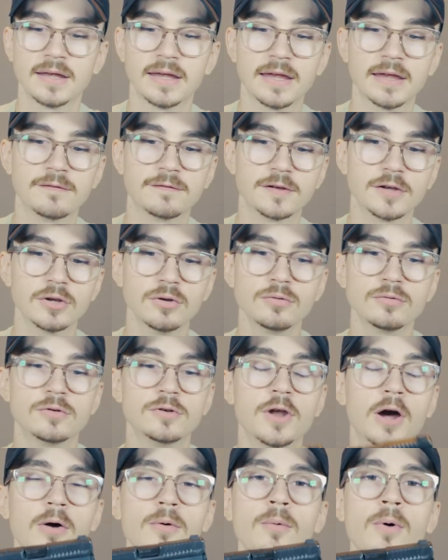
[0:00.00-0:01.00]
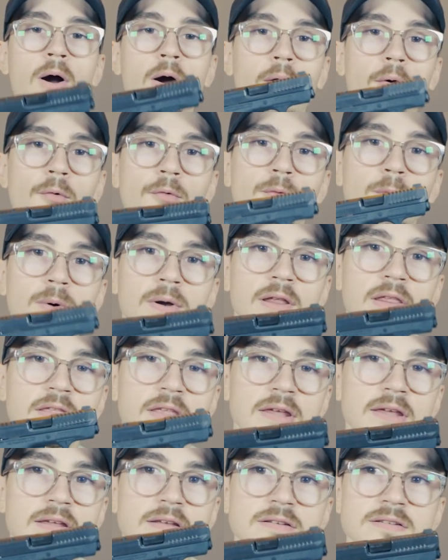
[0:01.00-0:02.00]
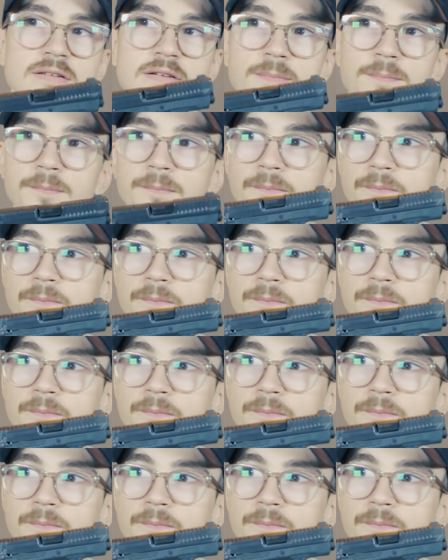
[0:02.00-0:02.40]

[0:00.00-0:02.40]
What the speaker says: If you don't own one of these,